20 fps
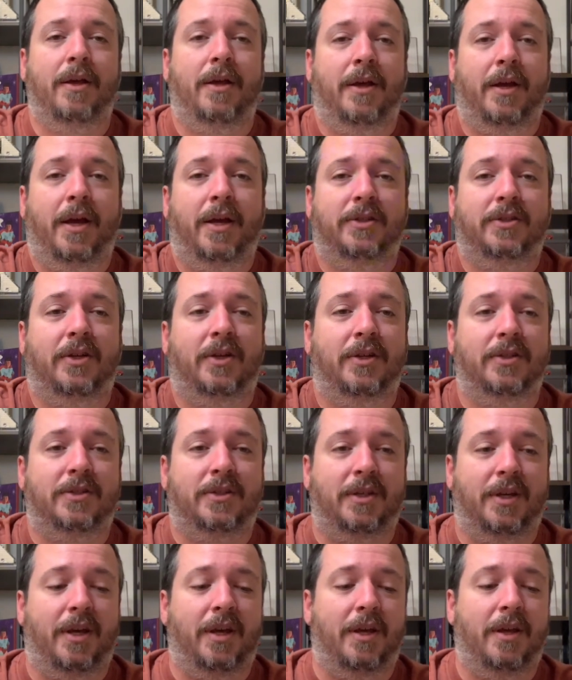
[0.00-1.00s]
As you can
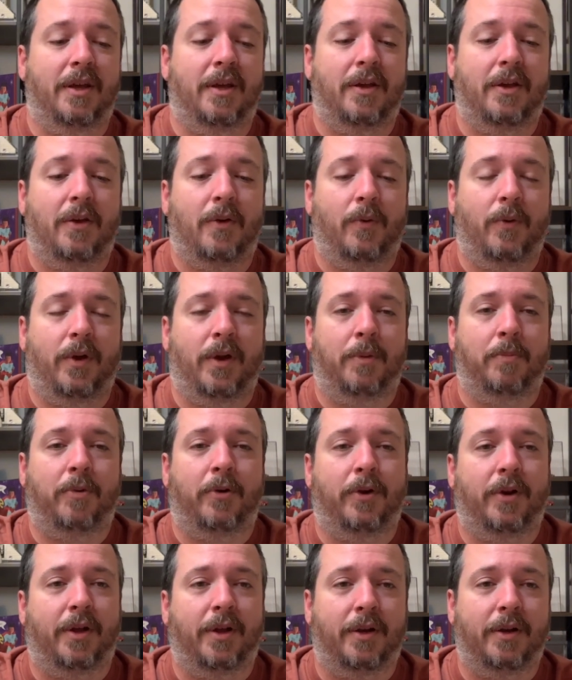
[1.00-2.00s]
see, we had to
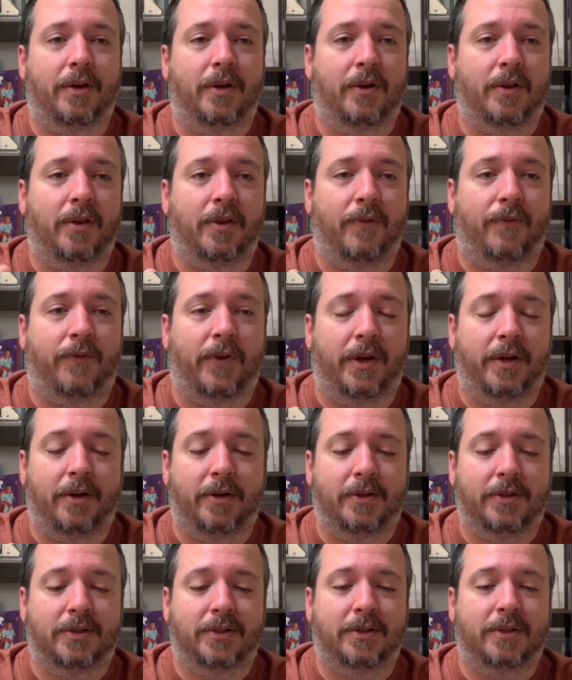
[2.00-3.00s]
put on the
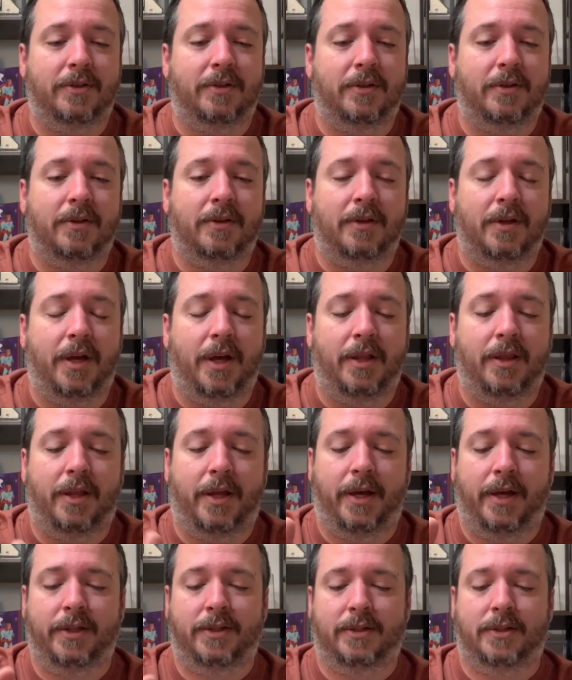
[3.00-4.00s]
fenders,
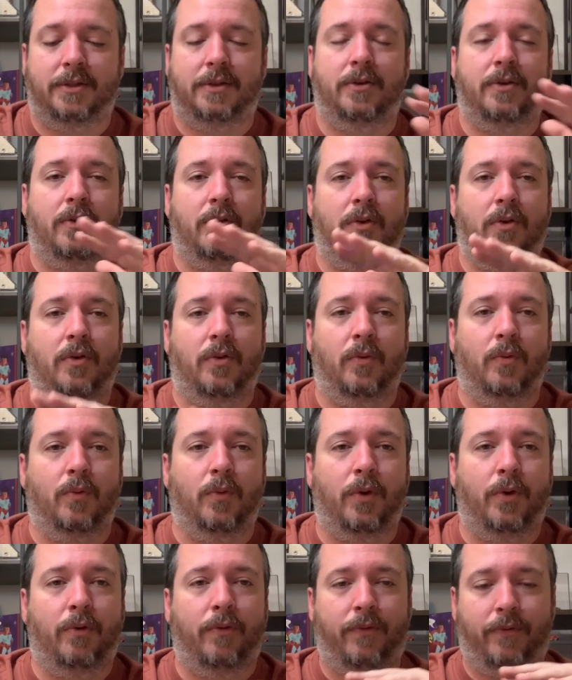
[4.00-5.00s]
headlights,
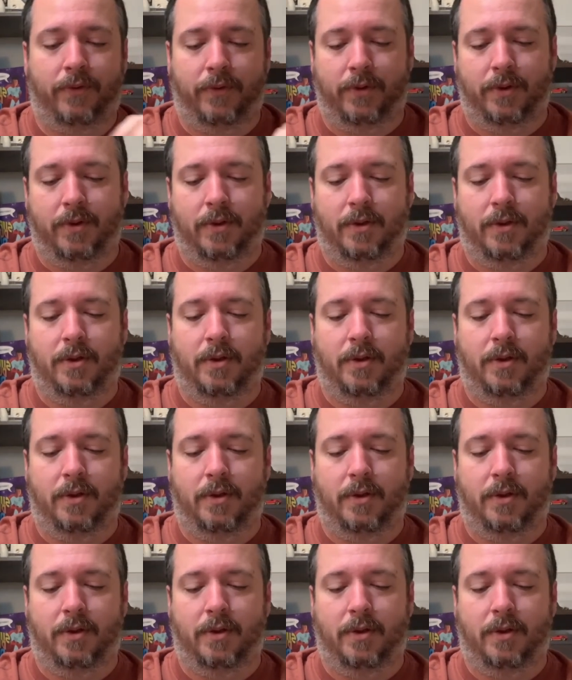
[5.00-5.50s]
roof,